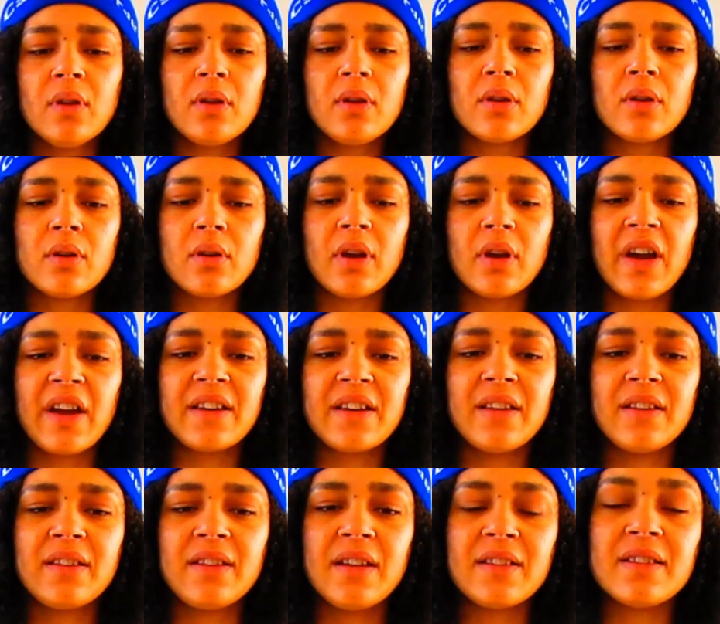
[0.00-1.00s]
I
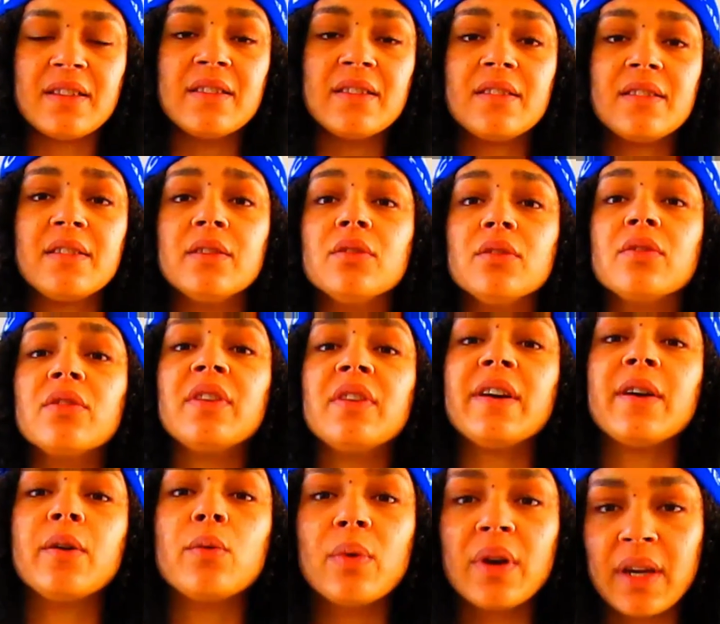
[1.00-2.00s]
did that until
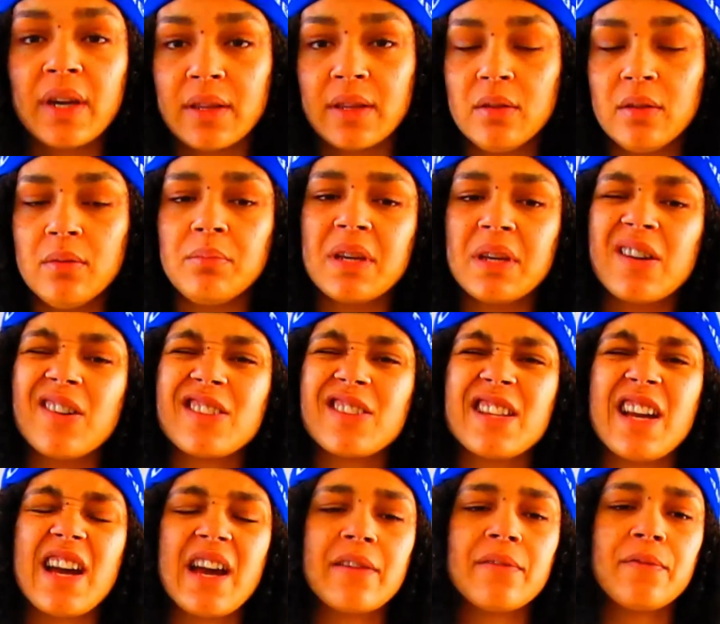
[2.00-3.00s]
that weight because
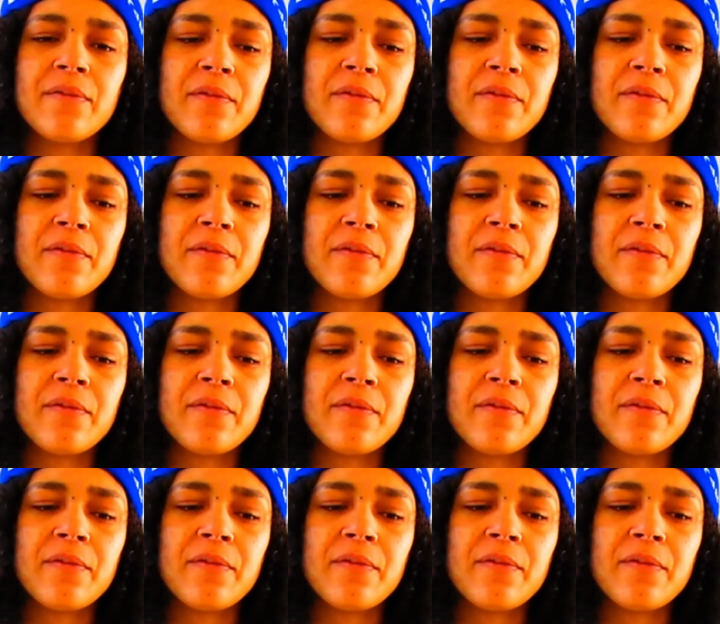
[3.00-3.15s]
I